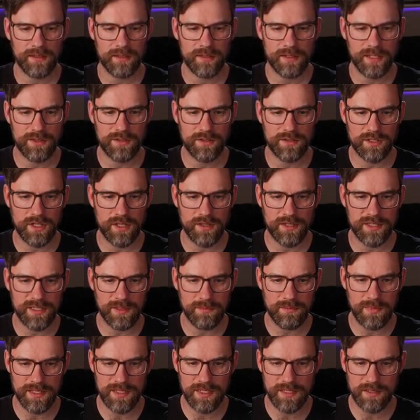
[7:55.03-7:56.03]
Like there's all these
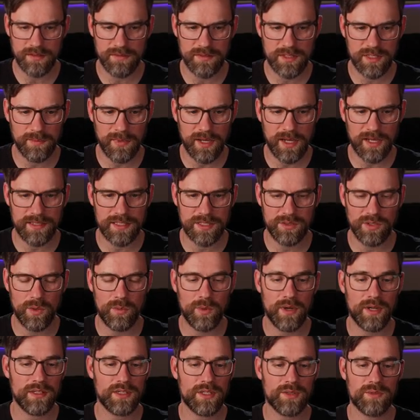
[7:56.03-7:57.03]
emissive spots, so I
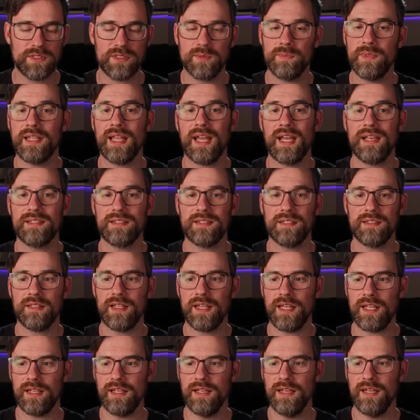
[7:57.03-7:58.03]
wanted those to be casting
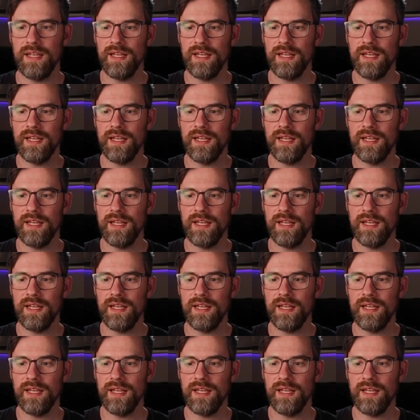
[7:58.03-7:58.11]
light.